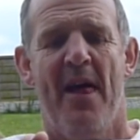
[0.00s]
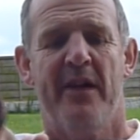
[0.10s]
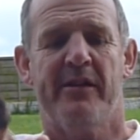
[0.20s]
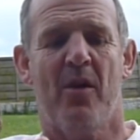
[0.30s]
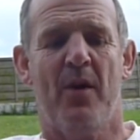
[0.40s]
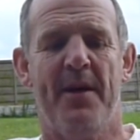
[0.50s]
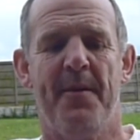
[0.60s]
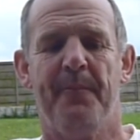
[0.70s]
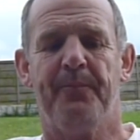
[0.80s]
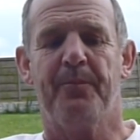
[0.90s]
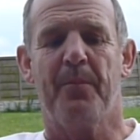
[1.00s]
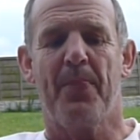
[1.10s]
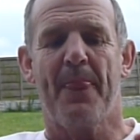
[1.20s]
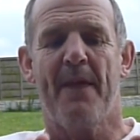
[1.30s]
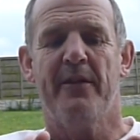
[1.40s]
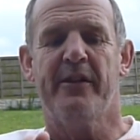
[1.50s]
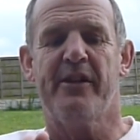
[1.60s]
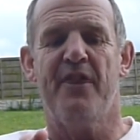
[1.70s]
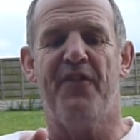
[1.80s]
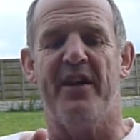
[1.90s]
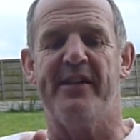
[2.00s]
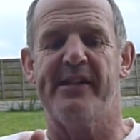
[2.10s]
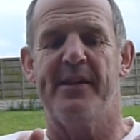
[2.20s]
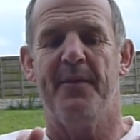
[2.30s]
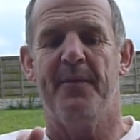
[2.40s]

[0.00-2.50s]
So uh, the surface,